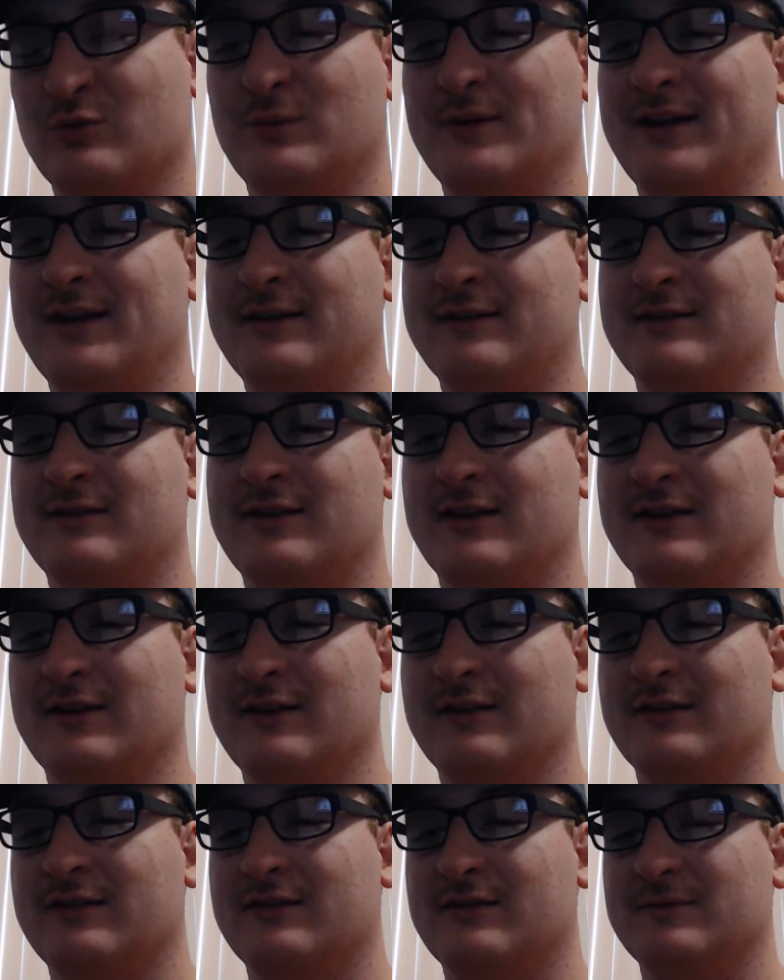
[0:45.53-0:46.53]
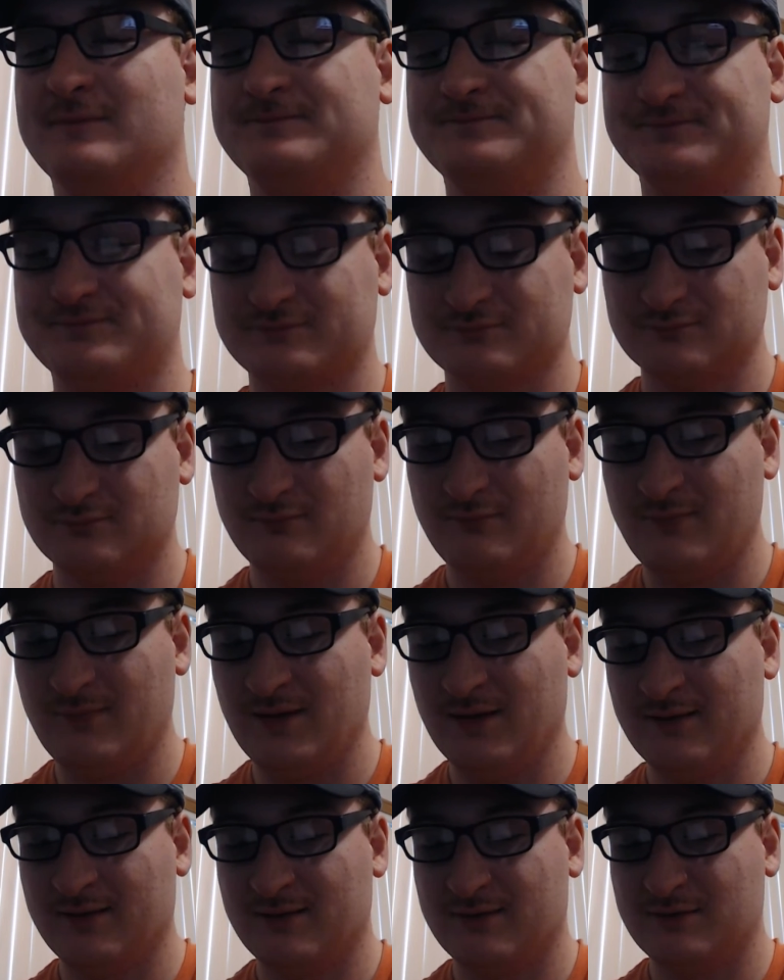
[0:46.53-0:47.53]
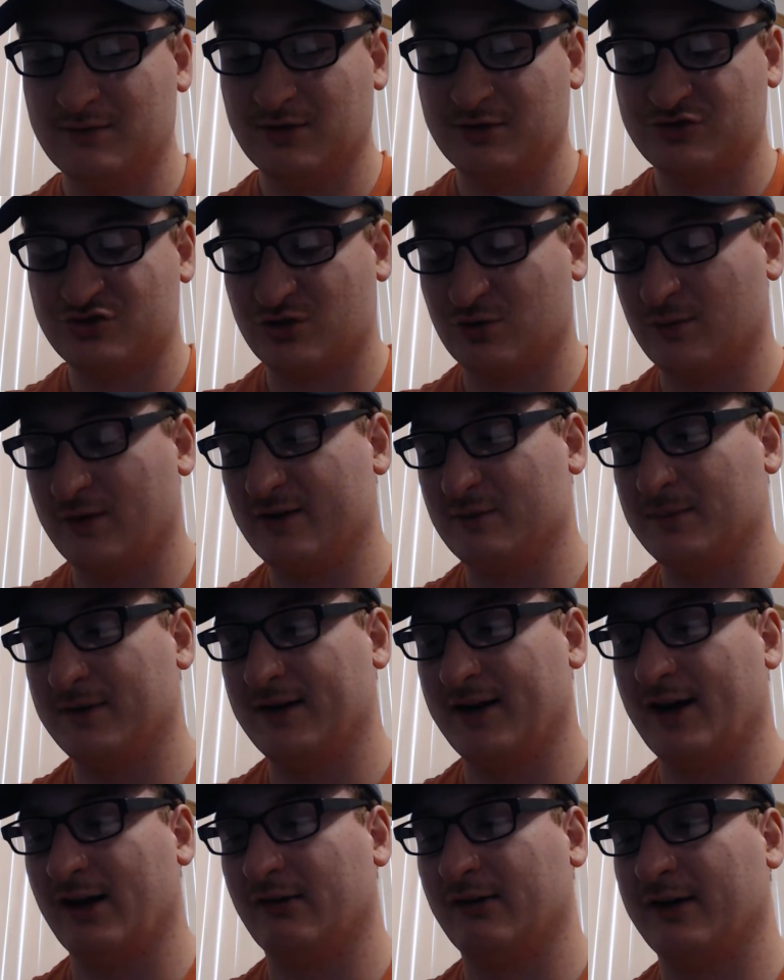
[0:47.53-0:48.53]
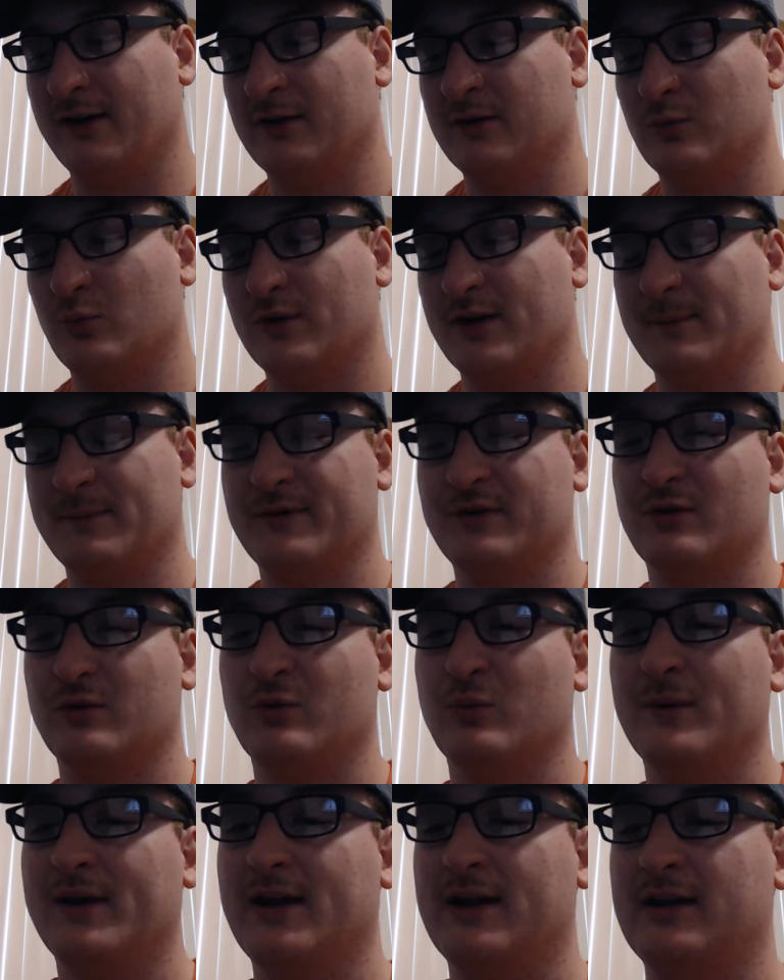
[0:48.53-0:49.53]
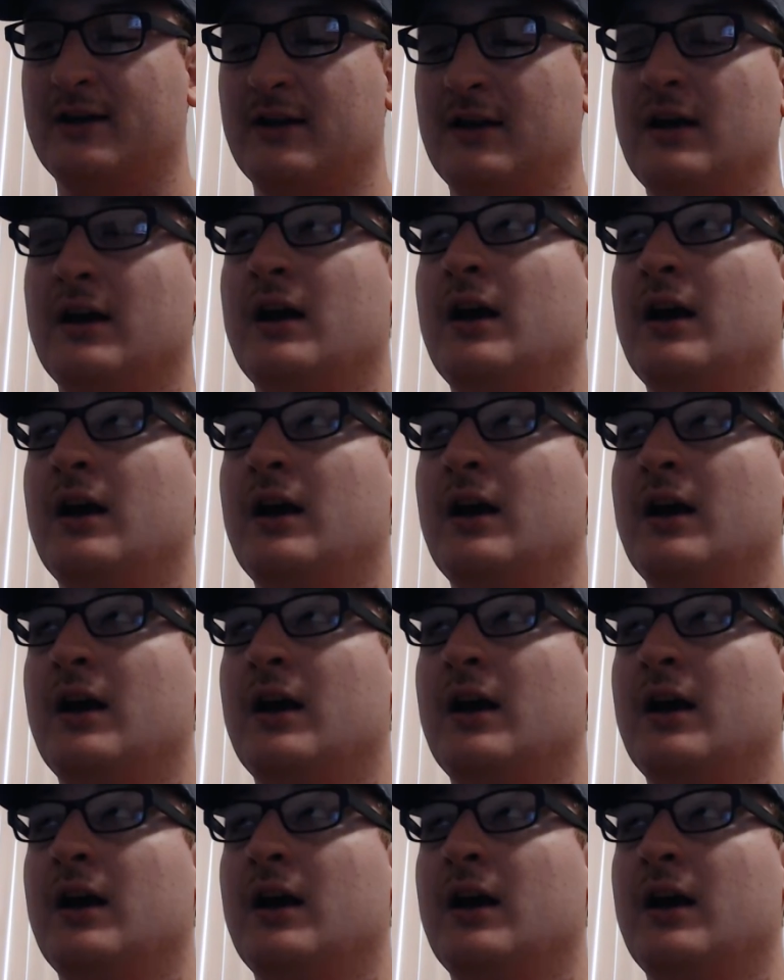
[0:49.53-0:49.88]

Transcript: weeks that this show has been airing, one episode a week,